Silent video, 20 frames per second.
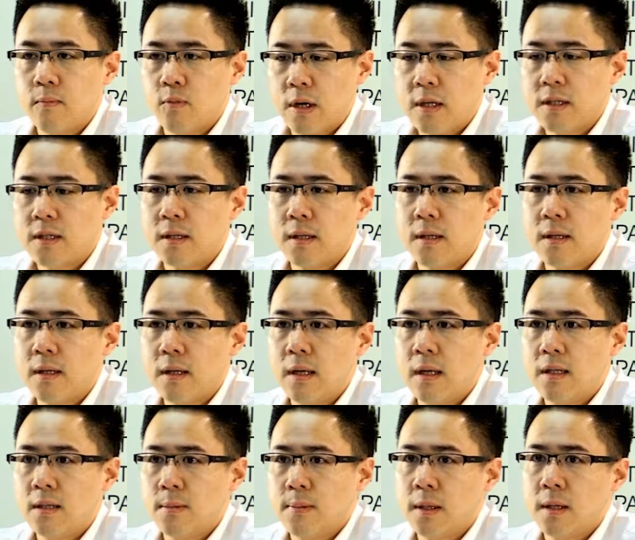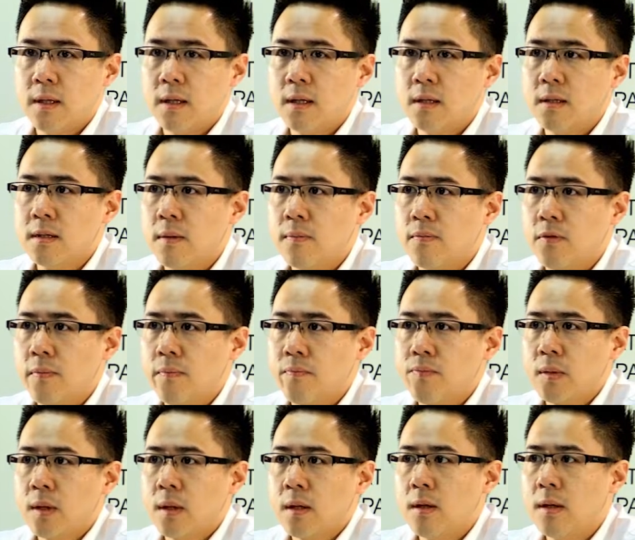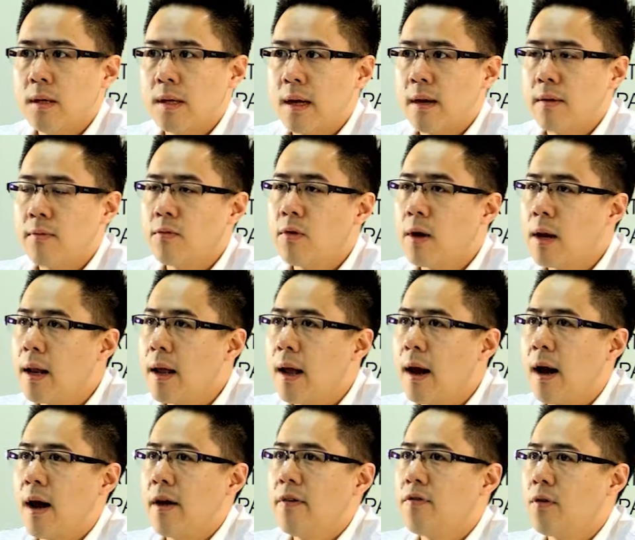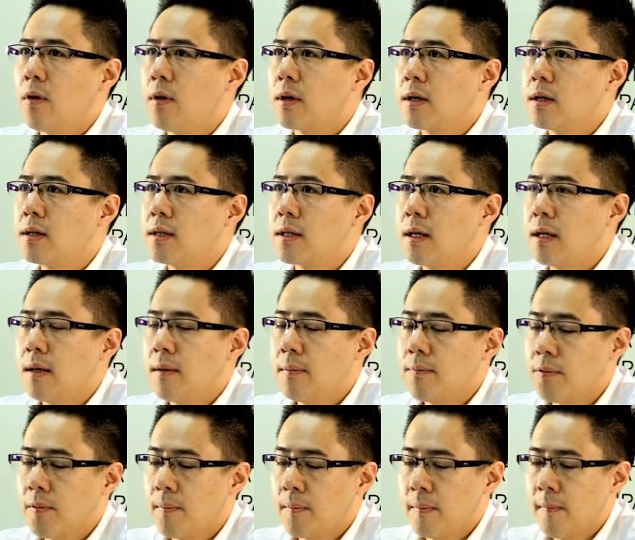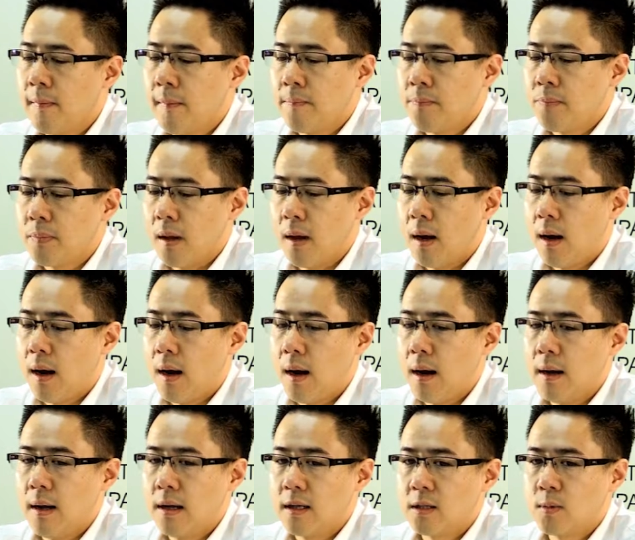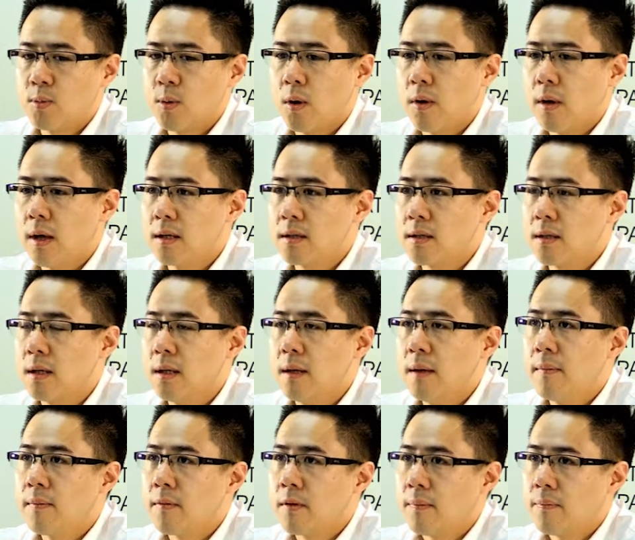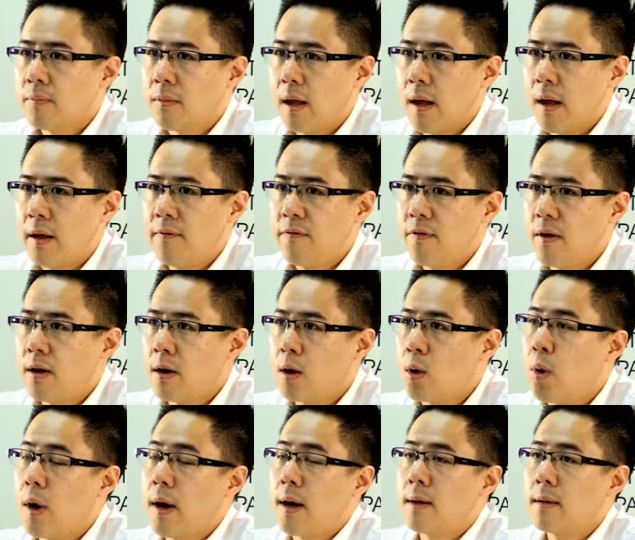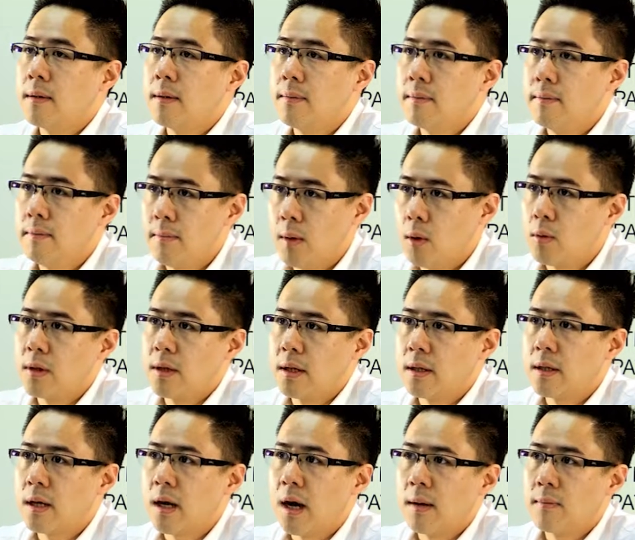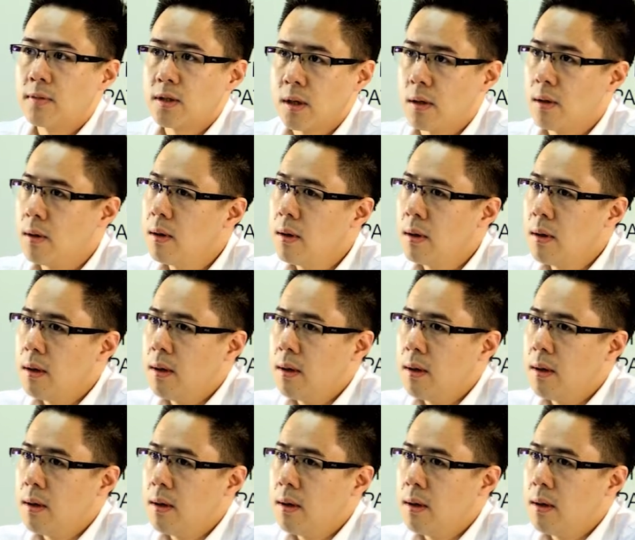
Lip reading: reason is because you get really high focusing, as well as a very quick melting time. So,